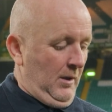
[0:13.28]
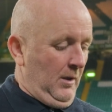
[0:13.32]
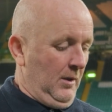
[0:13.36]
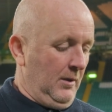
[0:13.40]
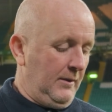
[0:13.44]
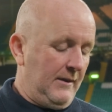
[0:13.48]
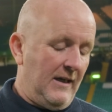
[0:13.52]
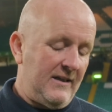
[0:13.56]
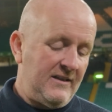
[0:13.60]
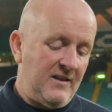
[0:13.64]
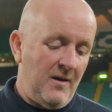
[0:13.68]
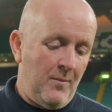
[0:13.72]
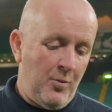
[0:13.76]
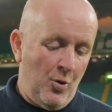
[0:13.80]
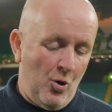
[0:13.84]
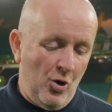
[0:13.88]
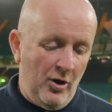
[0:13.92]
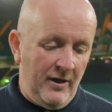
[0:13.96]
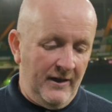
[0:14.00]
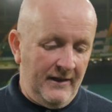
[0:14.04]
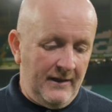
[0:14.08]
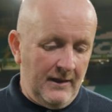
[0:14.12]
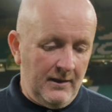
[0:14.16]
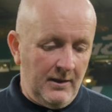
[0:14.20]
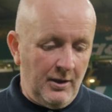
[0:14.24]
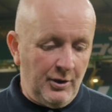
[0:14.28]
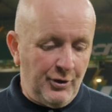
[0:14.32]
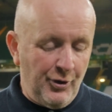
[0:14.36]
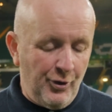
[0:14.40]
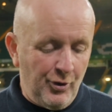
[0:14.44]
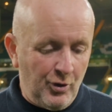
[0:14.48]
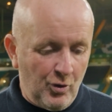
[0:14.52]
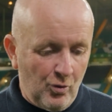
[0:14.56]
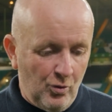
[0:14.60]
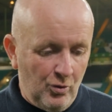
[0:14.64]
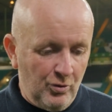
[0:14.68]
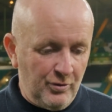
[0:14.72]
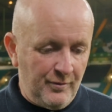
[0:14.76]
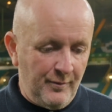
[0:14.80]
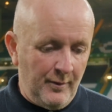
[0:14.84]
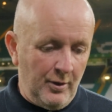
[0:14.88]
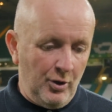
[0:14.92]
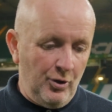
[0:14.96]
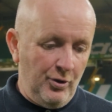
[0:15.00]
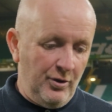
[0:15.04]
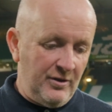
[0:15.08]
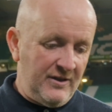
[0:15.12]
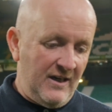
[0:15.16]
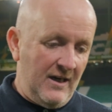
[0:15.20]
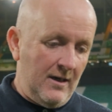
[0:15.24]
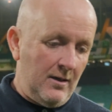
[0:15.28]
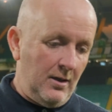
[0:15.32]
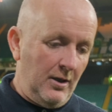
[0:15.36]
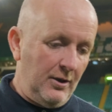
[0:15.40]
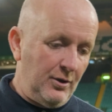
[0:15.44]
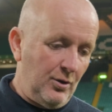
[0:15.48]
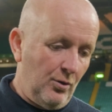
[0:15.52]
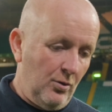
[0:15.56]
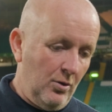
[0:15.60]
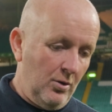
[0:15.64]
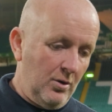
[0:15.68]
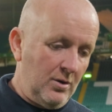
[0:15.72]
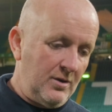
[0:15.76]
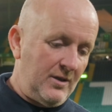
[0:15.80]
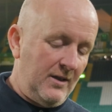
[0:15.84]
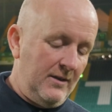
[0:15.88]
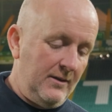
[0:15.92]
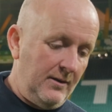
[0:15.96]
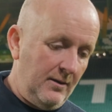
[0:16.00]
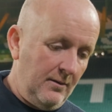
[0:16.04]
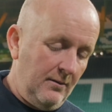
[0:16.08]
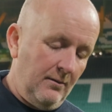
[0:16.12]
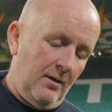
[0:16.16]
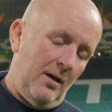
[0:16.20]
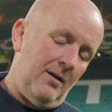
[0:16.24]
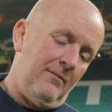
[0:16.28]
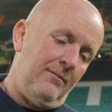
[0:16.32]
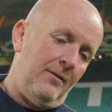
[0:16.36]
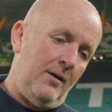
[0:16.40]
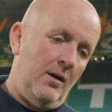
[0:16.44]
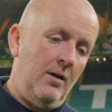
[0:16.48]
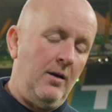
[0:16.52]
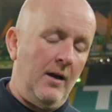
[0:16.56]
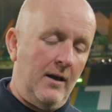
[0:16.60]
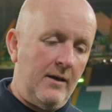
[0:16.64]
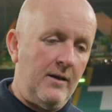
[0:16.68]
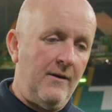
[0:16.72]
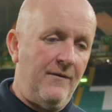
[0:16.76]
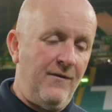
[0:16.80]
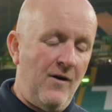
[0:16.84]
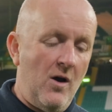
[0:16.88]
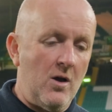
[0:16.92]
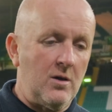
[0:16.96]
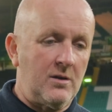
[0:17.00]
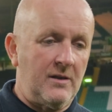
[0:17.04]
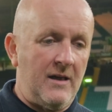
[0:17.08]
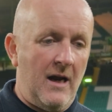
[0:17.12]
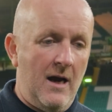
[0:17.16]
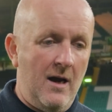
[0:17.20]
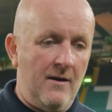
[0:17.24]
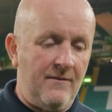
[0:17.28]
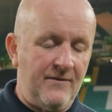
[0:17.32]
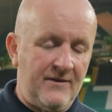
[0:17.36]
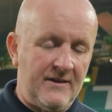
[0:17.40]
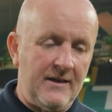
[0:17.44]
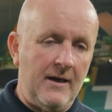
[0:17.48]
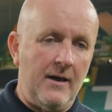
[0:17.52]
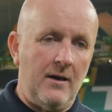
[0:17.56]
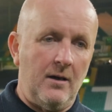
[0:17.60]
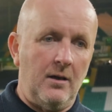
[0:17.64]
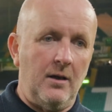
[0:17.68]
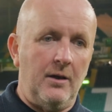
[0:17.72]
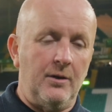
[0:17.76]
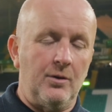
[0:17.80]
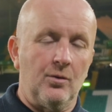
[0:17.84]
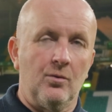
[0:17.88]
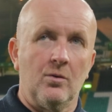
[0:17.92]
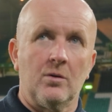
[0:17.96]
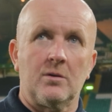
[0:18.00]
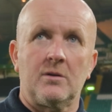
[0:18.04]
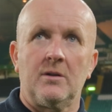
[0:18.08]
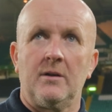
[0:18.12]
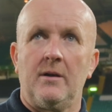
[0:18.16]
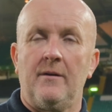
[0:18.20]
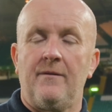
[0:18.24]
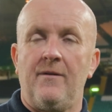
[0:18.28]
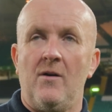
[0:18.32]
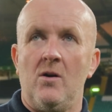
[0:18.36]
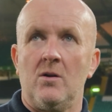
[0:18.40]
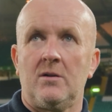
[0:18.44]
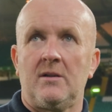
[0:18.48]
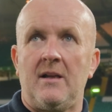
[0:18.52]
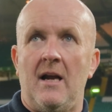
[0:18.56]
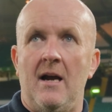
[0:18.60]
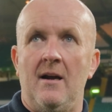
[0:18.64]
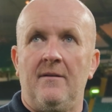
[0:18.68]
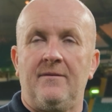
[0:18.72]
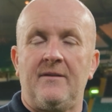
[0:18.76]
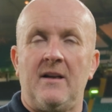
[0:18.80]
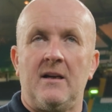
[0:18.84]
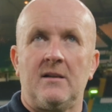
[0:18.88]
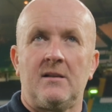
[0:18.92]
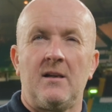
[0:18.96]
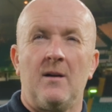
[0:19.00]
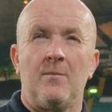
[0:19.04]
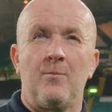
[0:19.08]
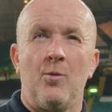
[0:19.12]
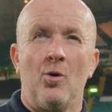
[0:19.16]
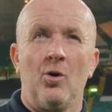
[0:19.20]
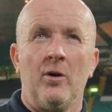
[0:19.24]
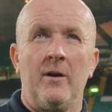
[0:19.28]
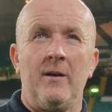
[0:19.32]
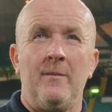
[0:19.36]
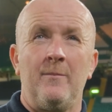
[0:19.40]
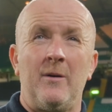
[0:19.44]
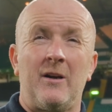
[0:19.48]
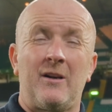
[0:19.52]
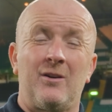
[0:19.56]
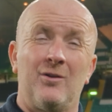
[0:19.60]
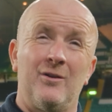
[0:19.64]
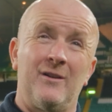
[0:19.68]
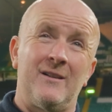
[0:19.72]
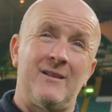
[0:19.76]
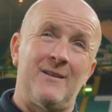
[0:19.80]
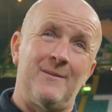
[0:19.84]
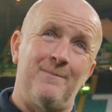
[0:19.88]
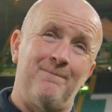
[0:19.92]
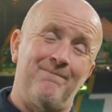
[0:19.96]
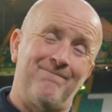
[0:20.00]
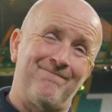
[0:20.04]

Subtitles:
Disappointed in the 2 goals we lose early doors, and in the first half, say early doors. In the first half, disappointed because